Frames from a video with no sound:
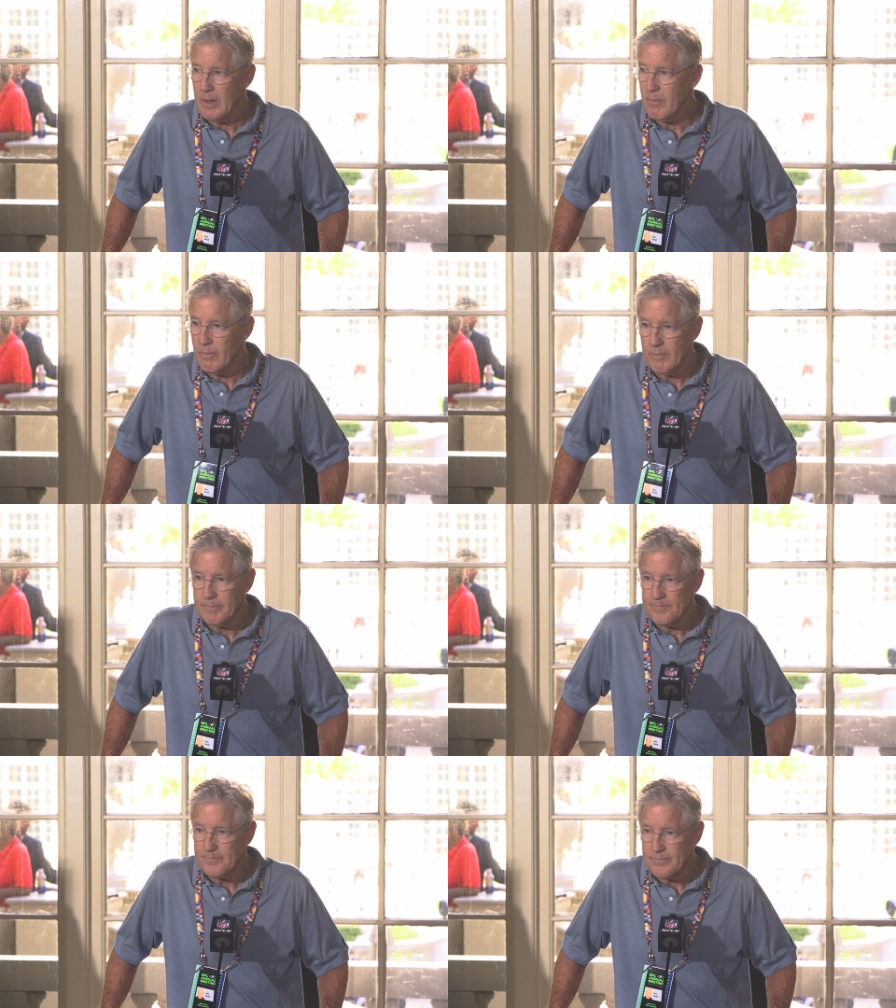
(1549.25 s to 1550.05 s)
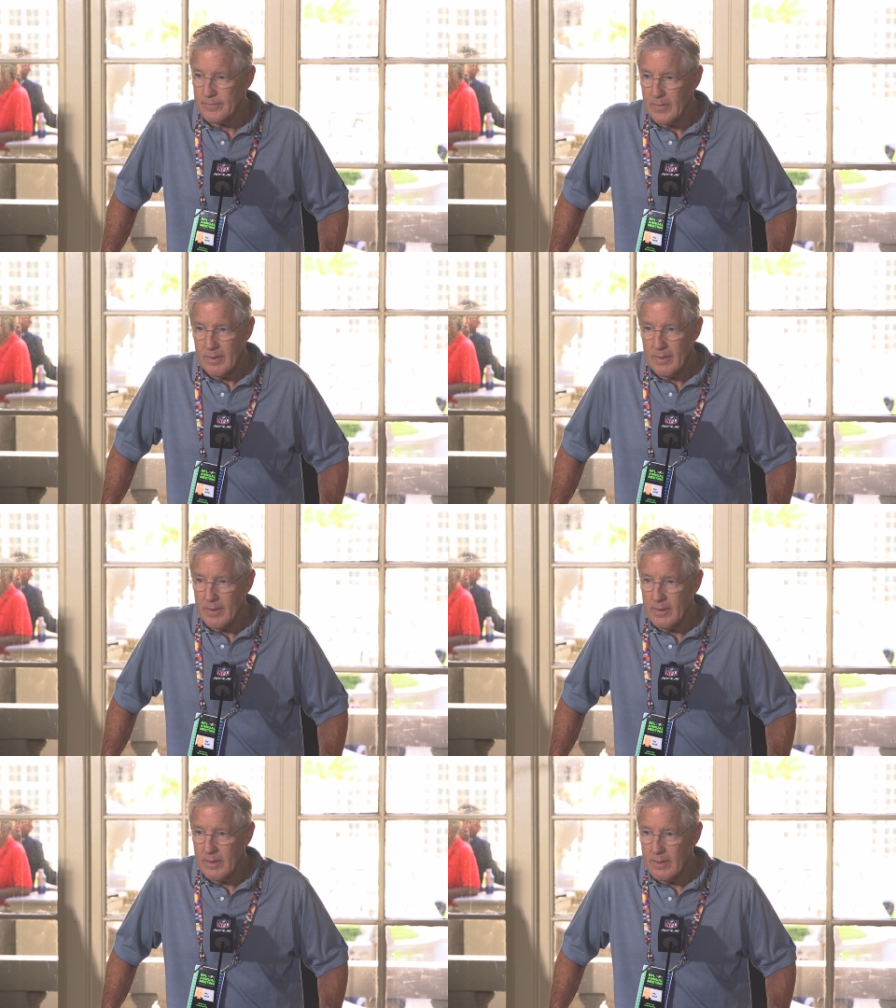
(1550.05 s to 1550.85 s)
Did Brandon Shell have
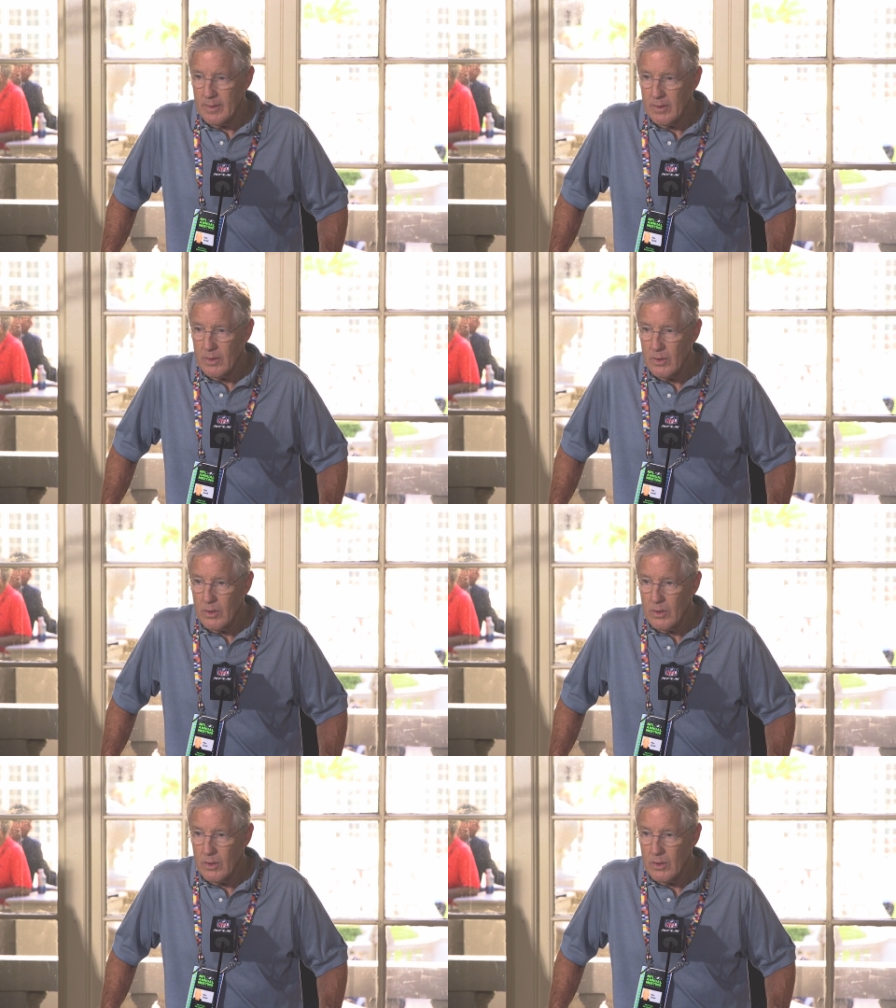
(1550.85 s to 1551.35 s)
surgery on his shoulder?